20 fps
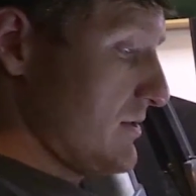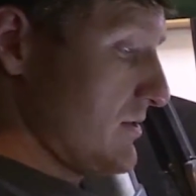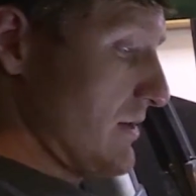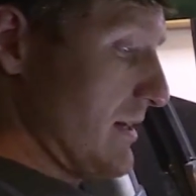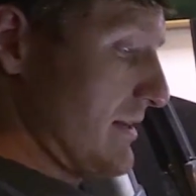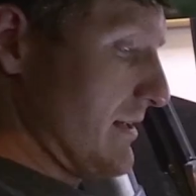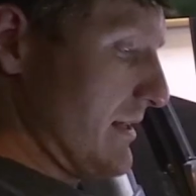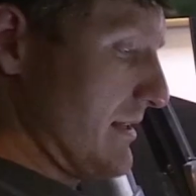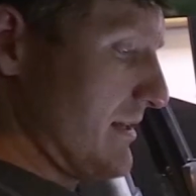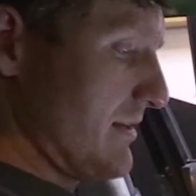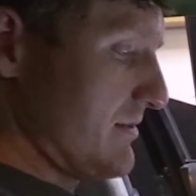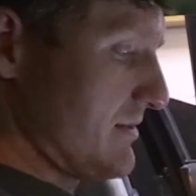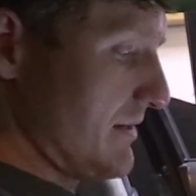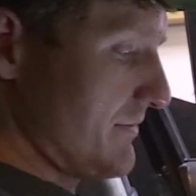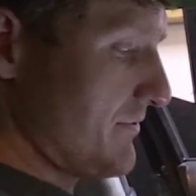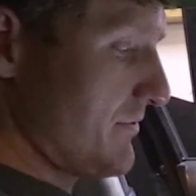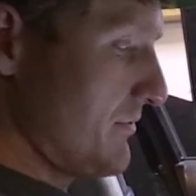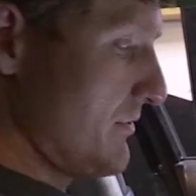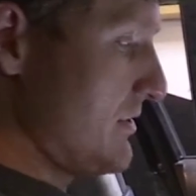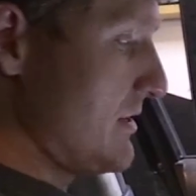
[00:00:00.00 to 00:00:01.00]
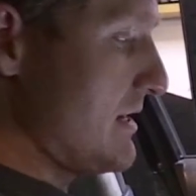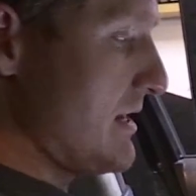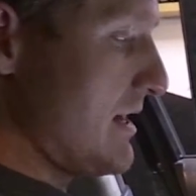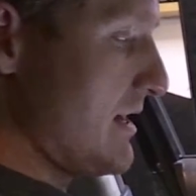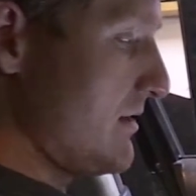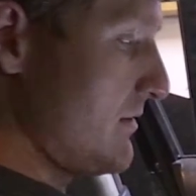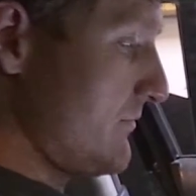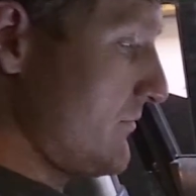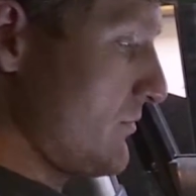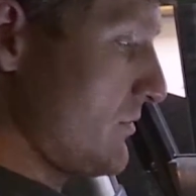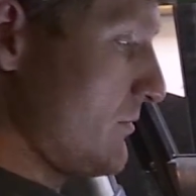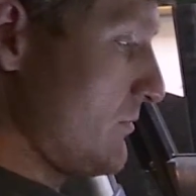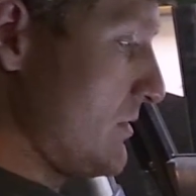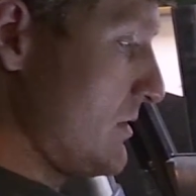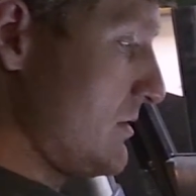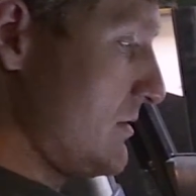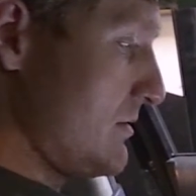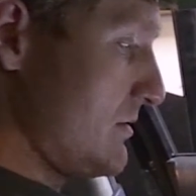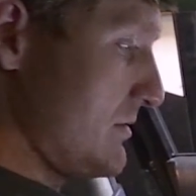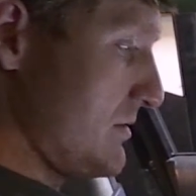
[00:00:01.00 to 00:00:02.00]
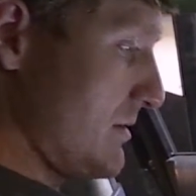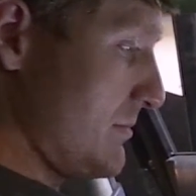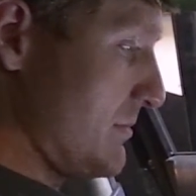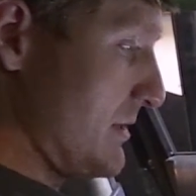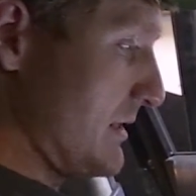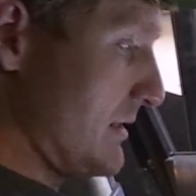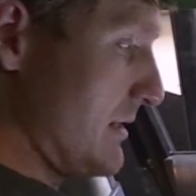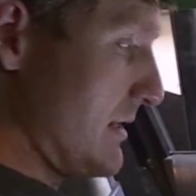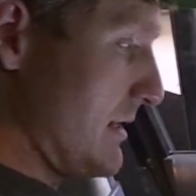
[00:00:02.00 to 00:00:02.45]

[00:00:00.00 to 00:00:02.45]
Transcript: So I think it's like 39 or 41 or something like